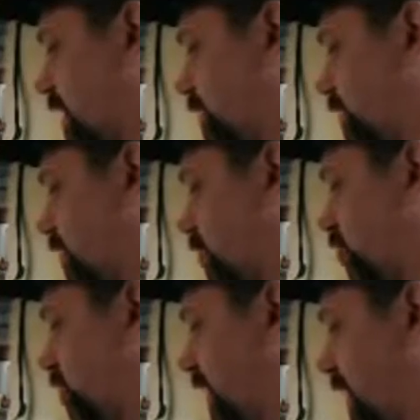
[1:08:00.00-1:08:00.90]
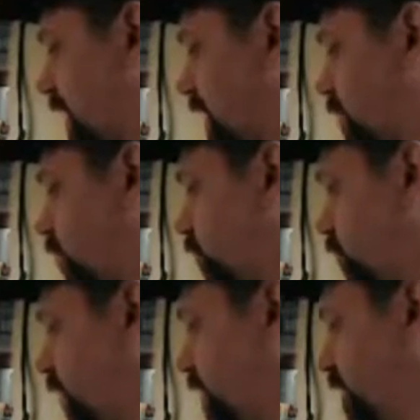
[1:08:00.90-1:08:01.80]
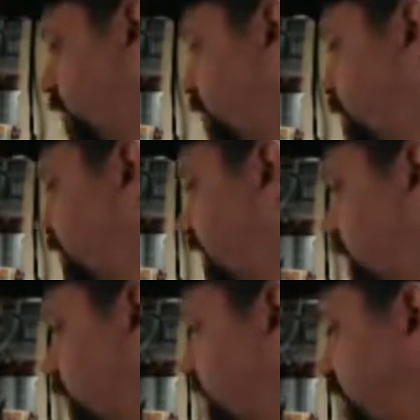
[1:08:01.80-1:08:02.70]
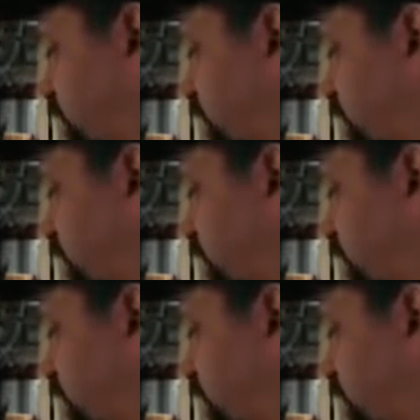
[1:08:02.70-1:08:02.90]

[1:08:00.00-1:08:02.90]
probed on one of the forums, Halloween forum or